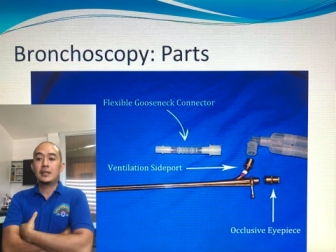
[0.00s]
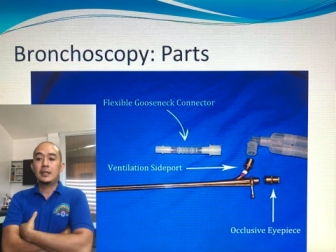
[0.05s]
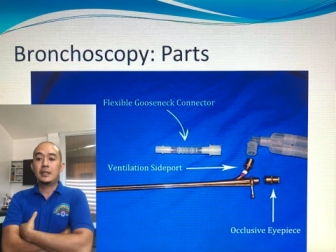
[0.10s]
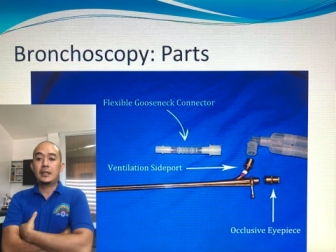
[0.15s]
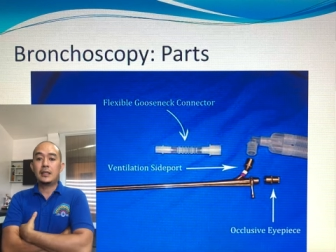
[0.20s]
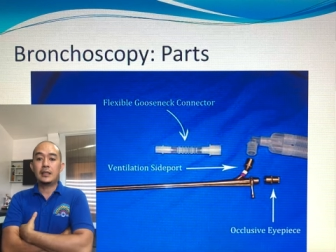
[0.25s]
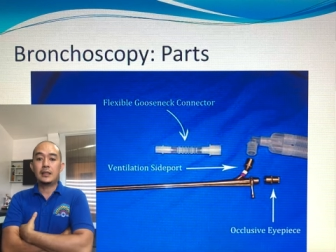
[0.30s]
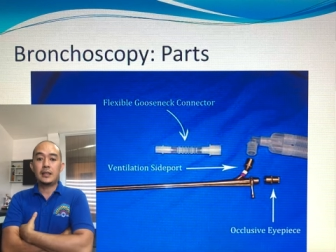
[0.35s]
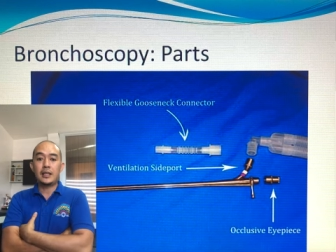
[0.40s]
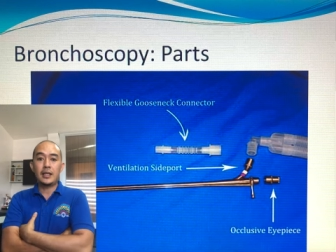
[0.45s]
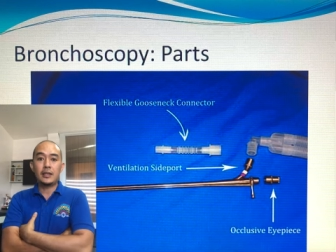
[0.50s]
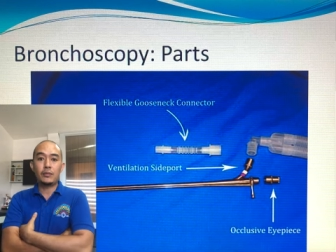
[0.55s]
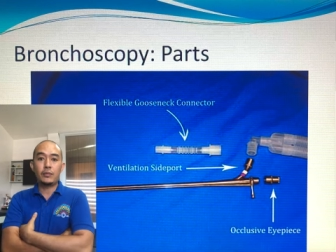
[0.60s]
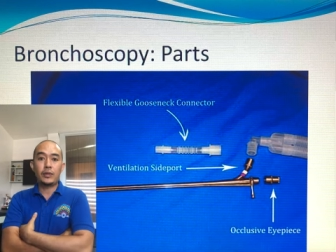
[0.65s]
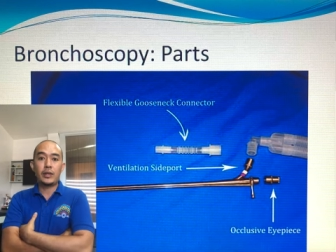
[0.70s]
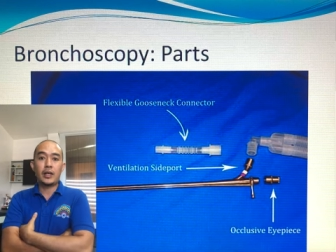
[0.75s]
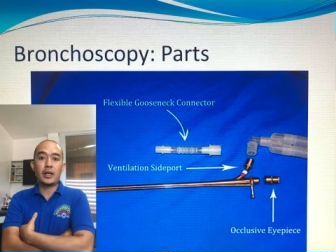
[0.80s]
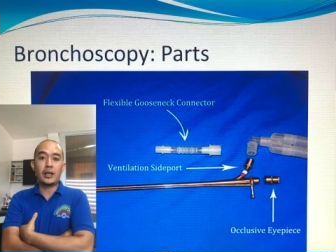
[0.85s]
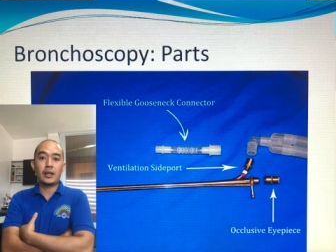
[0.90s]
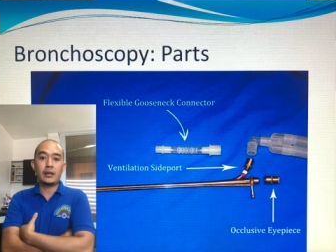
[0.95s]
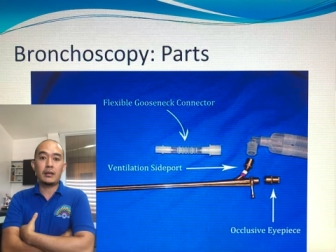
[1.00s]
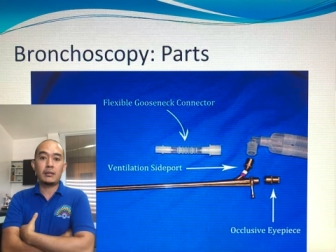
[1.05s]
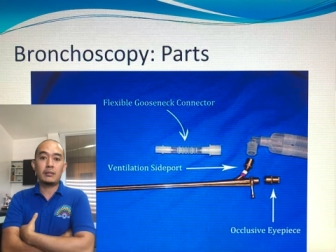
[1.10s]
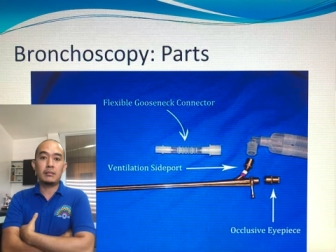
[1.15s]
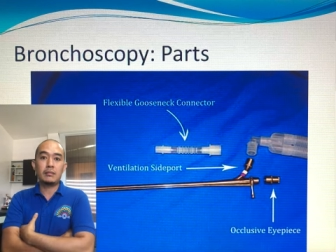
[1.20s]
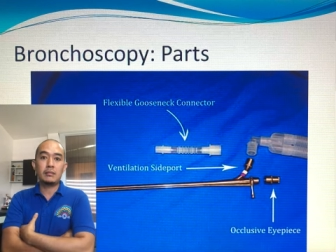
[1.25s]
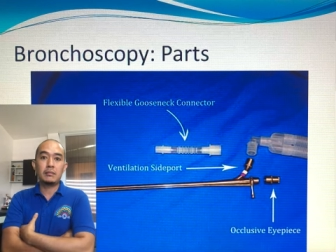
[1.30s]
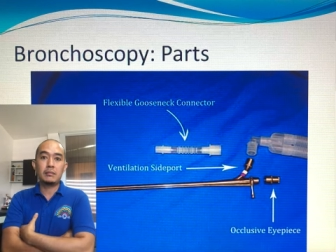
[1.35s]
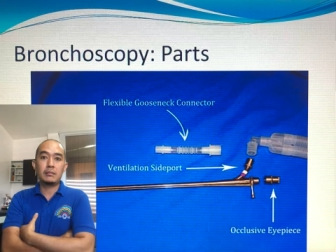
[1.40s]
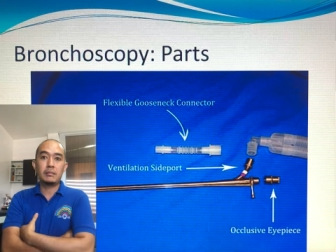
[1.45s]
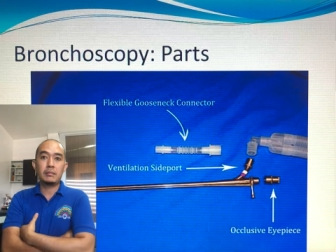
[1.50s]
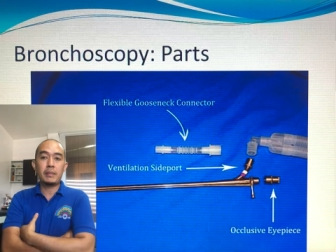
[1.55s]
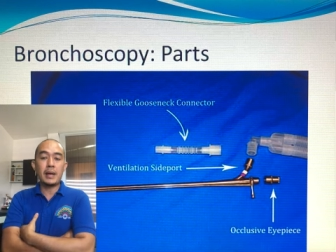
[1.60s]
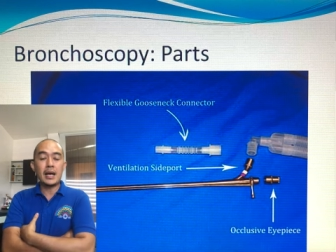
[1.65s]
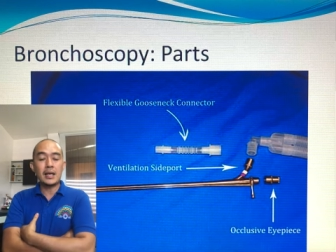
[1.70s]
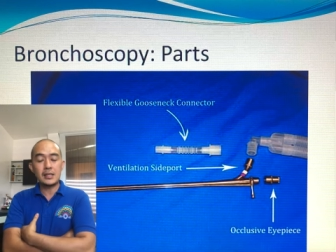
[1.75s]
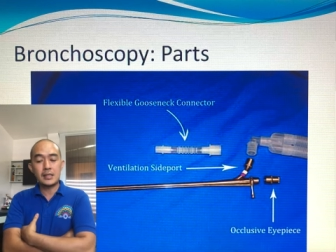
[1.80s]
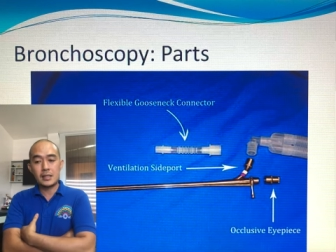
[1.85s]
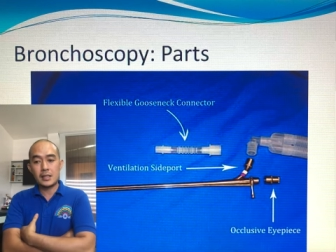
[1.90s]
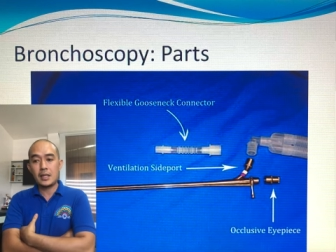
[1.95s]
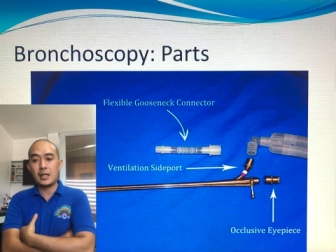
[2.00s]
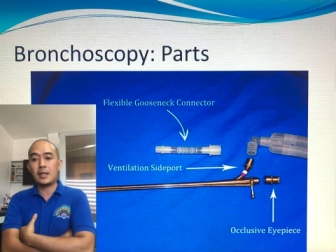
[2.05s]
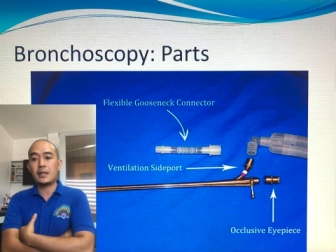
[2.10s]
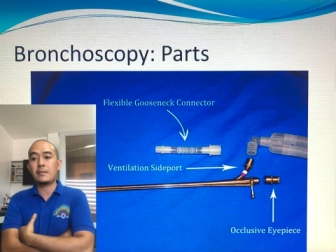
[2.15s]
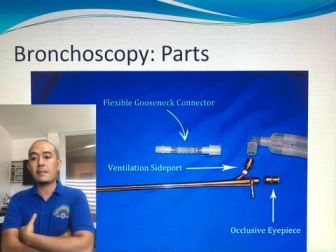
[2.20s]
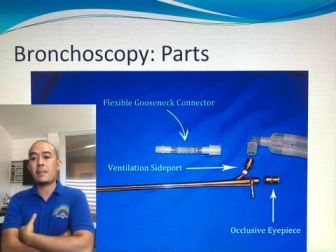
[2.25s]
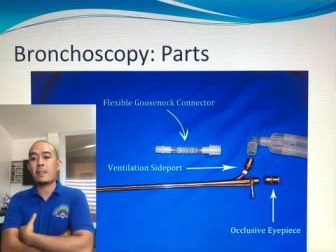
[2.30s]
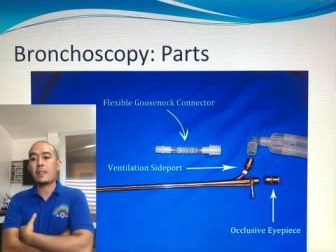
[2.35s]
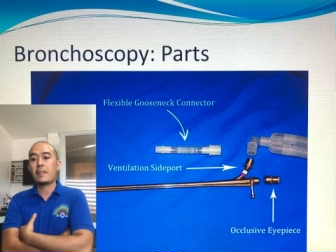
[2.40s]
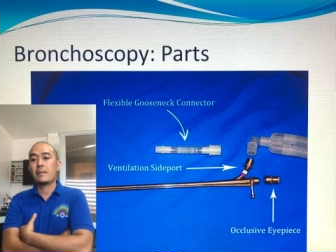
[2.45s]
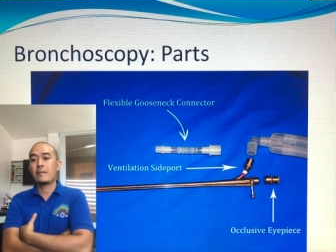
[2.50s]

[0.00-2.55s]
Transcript: and then we are passing